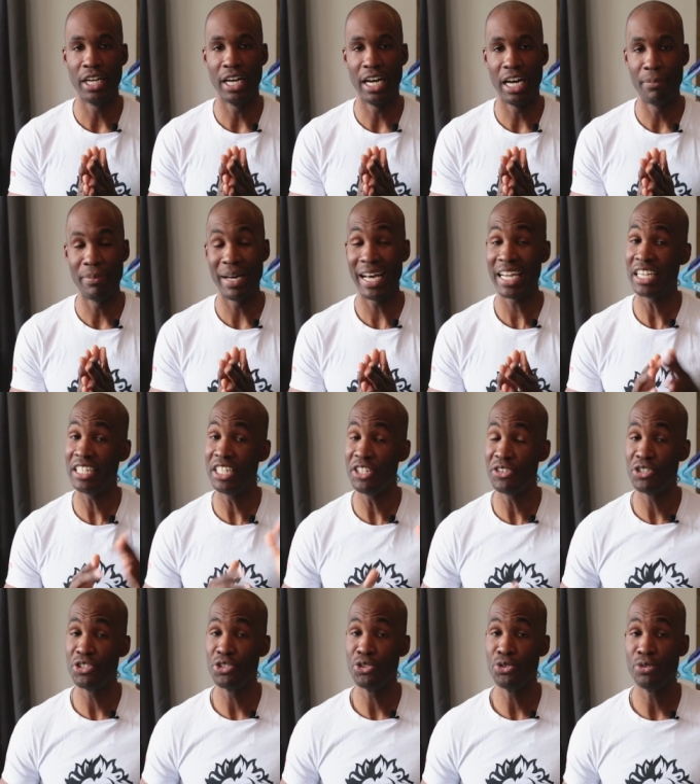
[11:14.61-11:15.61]
Um, I can
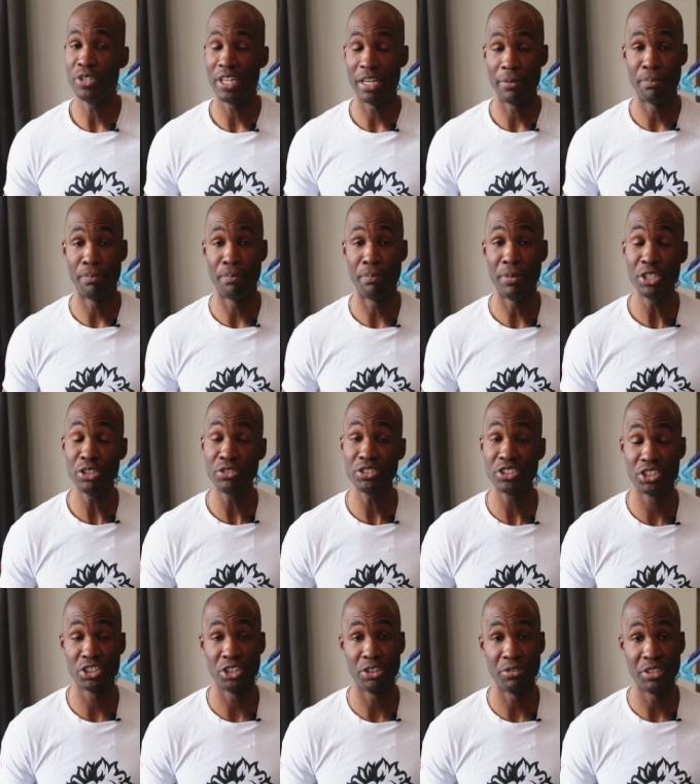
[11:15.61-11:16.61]
either do a build
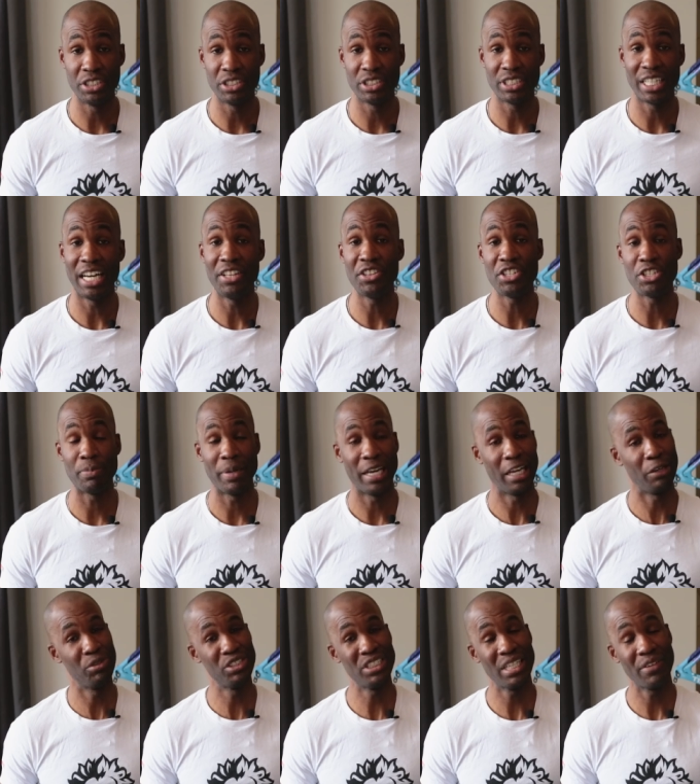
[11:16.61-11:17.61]
series on this
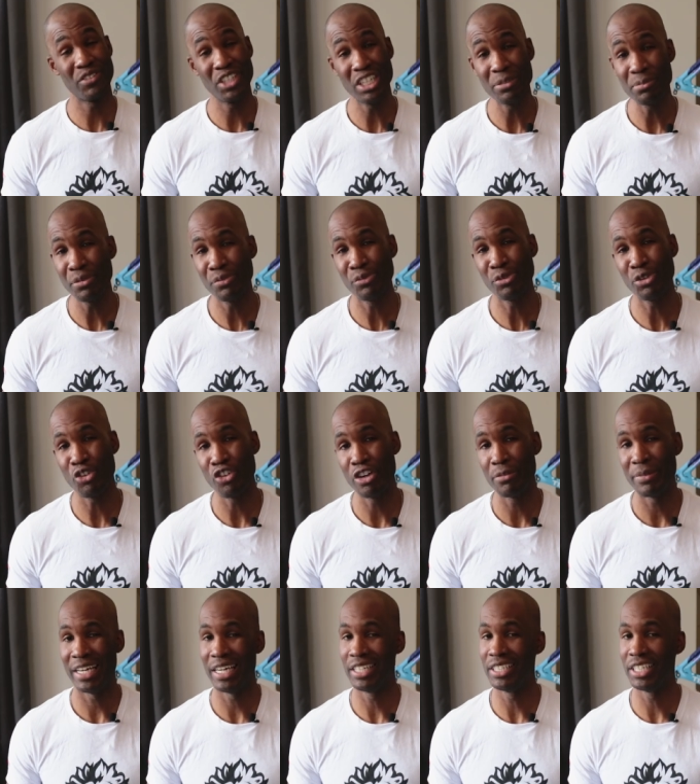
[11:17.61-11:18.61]
bike, which I've done before
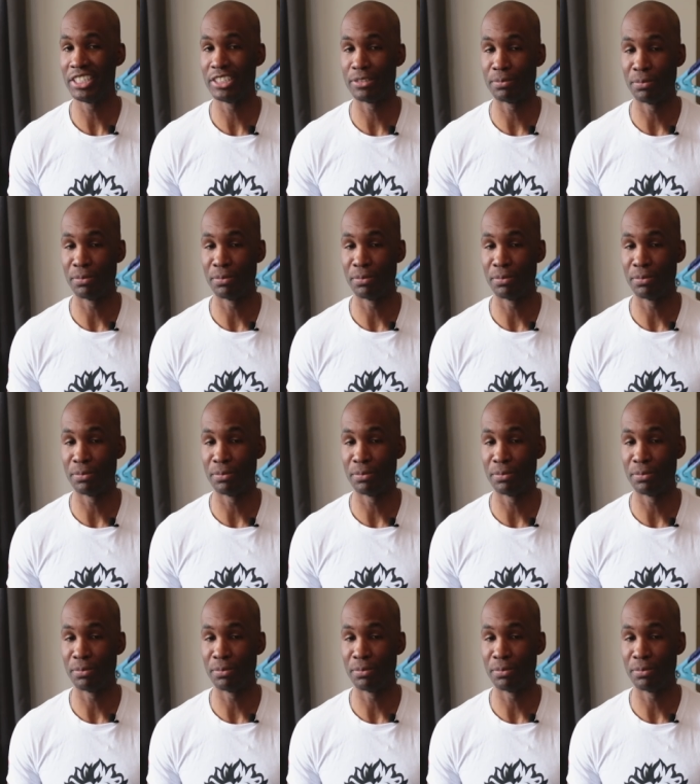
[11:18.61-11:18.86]
in my Allez